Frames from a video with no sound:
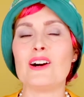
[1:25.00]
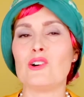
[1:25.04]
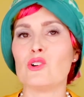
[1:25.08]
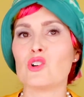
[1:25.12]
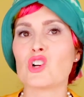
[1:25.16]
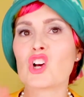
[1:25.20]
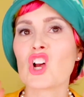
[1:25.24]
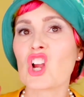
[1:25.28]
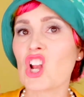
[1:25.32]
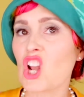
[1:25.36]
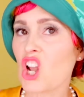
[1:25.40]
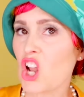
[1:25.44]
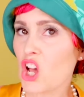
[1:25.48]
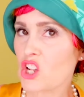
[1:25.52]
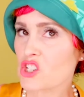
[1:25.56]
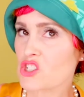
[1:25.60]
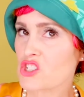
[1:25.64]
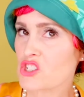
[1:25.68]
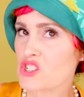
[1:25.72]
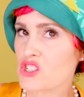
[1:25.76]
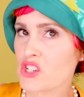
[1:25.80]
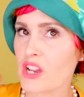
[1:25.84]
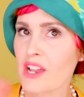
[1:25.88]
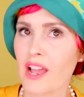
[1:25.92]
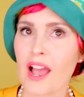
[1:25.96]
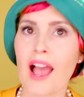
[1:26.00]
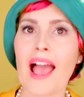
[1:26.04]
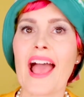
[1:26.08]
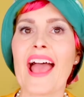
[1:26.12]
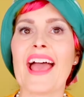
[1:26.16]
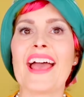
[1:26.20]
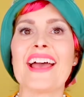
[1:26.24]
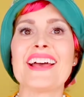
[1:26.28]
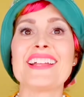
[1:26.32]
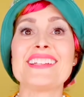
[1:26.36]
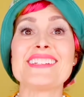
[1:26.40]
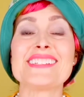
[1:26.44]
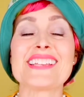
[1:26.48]
or cloche,
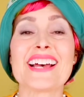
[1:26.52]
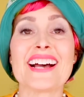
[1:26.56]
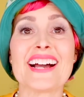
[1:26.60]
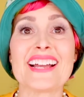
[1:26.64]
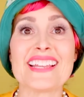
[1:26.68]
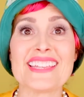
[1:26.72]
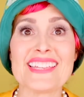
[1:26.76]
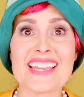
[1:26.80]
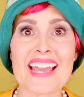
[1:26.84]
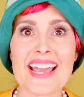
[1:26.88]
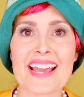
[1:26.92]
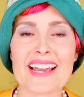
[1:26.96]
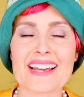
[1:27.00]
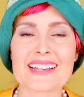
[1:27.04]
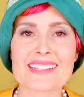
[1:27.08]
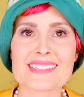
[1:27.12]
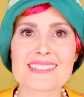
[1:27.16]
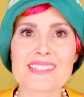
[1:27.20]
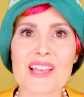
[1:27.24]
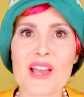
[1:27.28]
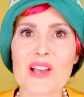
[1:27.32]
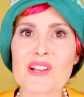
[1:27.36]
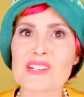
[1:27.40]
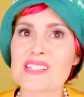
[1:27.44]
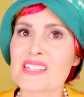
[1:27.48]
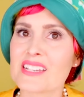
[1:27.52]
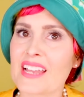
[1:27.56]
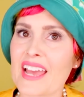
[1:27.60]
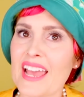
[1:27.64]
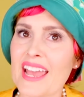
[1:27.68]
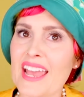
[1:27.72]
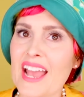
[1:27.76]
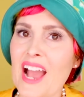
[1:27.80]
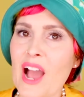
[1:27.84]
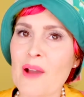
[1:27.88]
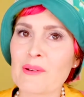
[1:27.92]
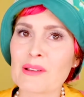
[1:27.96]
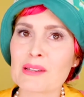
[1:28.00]
and yeah, so
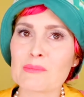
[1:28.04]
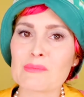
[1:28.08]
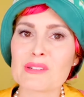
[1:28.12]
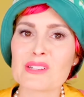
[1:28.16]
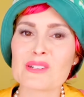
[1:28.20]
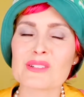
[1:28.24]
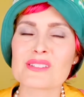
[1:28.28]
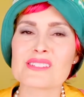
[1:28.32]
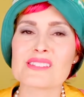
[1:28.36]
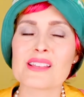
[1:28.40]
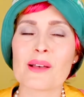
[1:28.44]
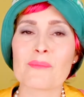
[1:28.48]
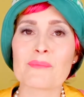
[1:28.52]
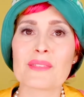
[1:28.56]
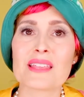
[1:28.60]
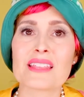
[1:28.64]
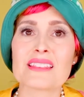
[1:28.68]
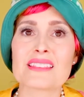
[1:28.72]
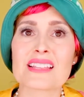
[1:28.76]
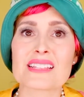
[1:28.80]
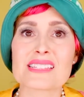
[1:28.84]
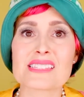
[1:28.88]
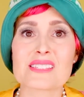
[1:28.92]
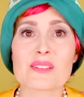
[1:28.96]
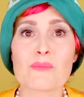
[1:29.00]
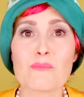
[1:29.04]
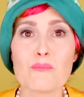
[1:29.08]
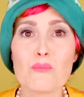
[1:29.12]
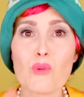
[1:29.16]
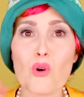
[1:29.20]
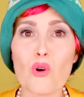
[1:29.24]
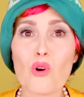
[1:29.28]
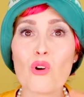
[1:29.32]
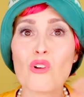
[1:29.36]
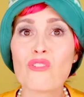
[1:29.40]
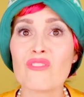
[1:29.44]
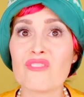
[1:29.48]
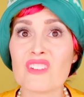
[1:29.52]
today I'm going to be doing something that's
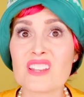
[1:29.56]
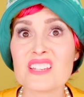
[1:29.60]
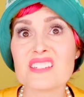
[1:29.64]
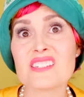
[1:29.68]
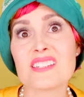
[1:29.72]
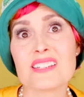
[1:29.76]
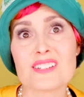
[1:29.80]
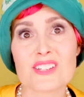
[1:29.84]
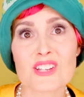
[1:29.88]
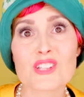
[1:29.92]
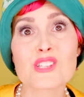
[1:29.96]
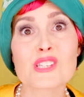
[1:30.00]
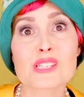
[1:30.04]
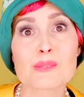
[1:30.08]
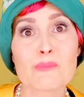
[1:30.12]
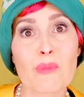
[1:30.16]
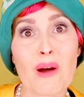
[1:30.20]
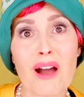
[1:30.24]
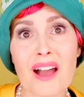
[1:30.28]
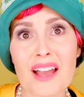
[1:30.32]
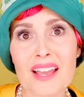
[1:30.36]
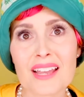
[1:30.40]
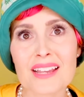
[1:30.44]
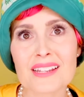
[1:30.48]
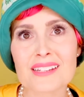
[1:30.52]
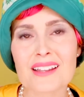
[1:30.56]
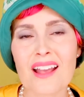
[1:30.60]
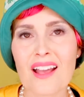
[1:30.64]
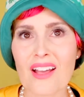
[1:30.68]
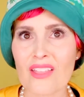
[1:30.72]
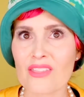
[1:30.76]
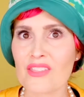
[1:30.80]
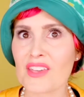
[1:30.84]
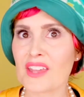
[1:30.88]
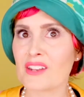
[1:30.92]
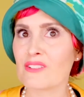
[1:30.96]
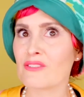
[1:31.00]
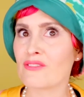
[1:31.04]
more vintage inspired
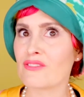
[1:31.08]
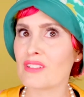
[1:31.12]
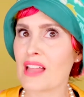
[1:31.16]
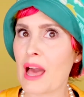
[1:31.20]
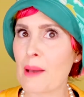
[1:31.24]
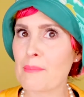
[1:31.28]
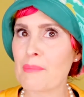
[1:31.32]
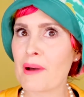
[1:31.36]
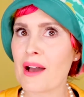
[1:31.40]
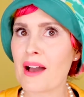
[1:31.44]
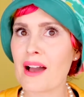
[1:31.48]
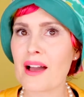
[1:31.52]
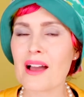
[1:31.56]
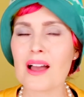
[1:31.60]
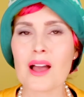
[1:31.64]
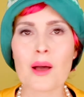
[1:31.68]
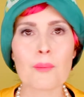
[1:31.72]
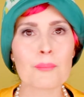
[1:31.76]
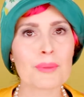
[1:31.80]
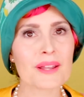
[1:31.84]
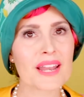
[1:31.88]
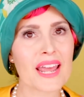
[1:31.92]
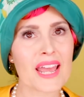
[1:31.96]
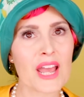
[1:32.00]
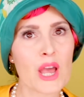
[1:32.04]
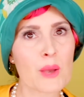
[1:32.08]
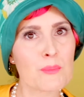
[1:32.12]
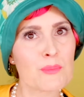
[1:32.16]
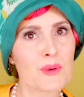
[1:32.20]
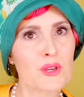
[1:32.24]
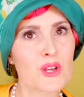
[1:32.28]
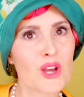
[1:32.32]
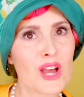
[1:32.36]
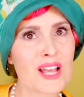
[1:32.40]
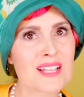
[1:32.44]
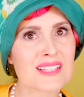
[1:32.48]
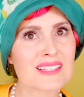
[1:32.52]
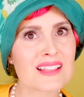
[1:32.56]
than flapper, but I hope
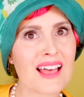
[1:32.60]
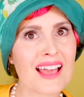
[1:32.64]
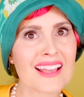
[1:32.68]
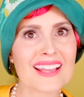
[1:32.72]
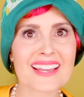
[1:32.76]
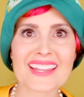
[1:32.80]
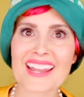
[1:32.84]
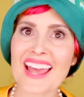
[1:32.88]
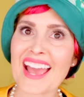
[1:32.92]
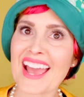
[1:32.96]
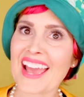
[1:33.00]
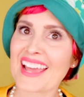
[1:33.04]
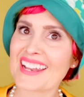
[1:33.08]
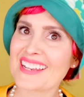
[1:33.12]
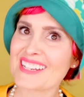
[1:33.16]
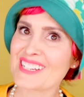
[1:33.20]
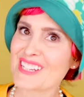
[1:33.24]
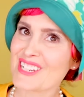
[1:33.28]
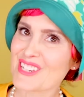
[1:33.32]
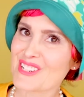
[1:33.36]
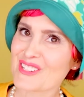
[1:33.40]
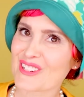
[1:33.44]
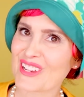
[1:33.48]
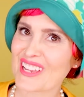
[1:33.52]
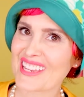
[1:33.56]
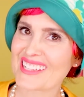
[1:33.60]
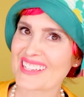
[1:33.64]
you guys like it and enjoy